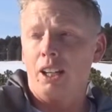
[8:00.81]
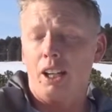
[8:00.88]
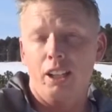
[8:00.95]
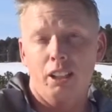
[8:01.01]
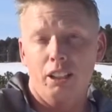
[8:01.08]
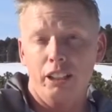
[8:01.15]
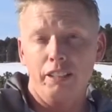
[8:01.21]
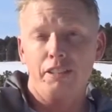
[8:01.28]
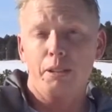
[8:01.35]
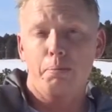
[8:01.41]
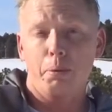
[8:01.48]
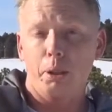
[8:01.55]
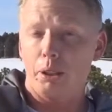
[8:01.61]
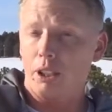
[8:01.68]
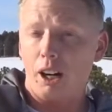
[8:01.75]
and lift
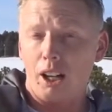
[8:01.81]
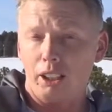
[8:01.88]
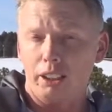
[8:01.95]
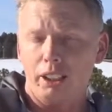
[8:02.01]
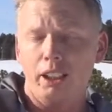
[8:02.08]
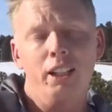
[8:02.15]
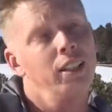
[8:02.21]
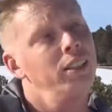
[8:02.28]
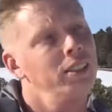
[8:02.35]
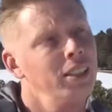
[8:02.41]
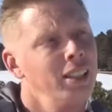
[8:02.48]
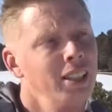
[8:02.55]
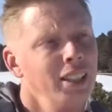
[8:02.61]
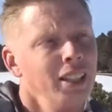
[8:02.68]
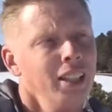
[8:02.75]
per dollar.
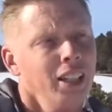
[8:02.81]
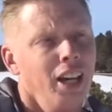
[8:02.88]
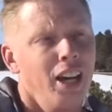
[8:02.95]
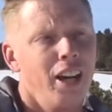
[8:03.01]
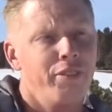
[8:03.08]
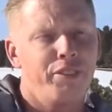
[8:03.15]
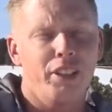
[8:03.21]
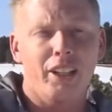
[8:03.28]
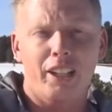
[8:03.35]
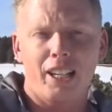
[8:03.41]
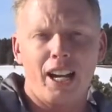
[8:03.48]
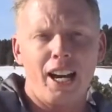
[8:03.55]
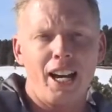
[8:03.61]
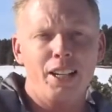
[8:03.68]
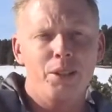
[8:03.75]
If you're a
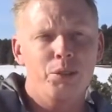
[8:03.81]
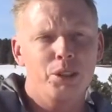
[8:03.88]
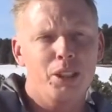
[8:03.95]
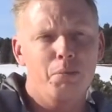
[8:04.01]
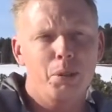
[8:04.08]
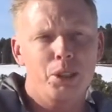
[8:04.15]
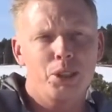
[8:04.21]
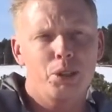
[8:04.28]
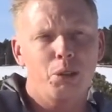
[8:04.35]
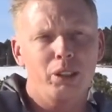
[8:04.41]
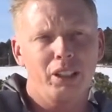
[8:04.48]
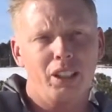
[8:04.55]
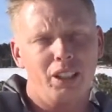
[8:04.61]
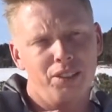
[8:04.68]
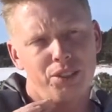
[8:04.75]
guy who's going to be
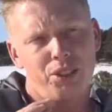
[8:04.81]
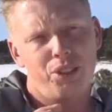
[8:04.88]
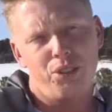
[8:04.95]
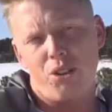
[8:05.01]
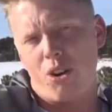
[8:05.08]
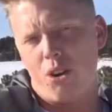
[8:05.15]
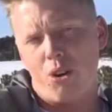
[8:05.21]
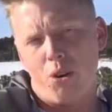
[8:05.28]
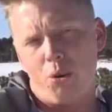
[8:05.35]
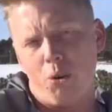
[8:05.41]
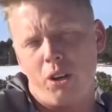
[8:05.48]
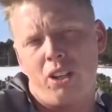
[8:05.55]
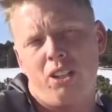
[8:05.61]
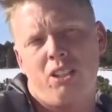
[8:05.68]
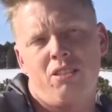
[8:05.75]
solely on snow
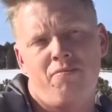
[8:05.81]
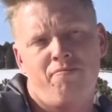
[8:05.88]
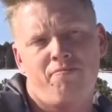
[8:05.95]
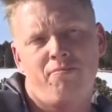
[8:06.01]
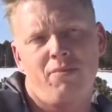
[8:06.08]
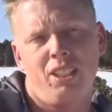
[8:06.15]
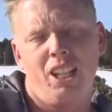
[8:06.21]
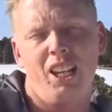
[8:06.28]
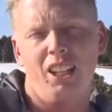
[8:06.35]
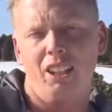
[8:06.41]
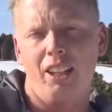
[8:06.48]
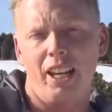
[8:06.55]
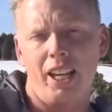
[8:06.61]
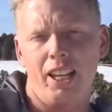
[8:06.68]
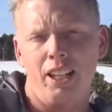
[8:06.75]

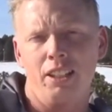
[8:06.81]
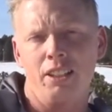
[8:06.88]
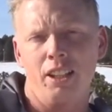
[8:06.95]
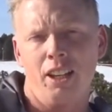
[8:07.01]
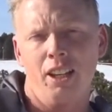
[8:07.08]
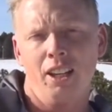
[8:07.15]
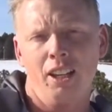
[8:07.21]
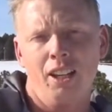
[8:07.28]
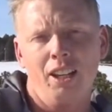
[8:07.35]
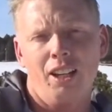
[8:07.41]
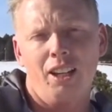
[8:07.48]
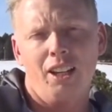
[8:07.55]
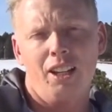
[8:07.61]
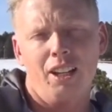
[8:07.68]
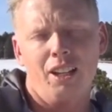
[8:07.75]
and land,
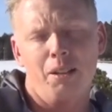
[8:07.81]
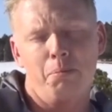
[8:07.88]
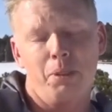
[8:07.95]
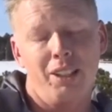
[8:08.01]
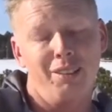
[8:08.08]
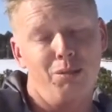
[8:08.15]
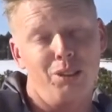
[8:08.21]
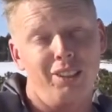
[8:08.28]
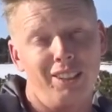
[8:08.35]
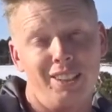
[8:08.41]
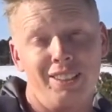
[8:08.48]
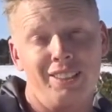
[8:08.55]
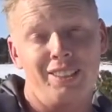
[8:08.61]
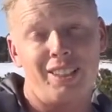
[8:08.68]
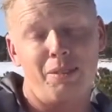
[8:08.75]
it really
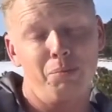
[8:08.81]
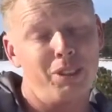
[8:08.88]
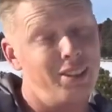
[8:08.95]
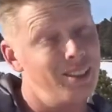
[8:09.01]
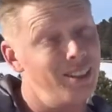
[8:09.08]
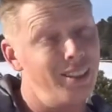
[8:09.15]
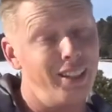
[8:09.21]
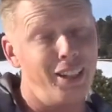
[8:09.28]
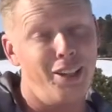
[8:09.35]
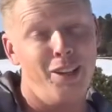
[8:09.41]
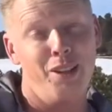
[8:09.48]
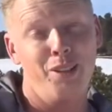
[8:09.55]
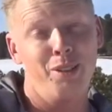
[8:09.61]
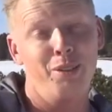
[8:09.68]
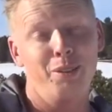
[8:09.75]
is. I'm still a
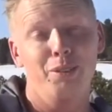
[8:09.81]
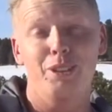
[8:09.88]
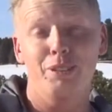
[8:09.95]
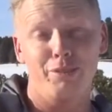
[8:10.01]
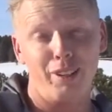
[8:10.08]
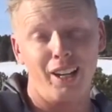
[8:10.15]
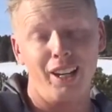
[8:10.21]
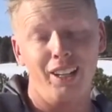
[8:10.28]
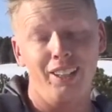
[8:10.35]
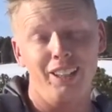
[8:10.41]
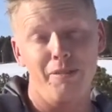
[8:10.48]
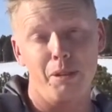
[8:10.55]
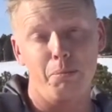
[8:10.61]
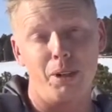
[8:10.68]
huge fan of the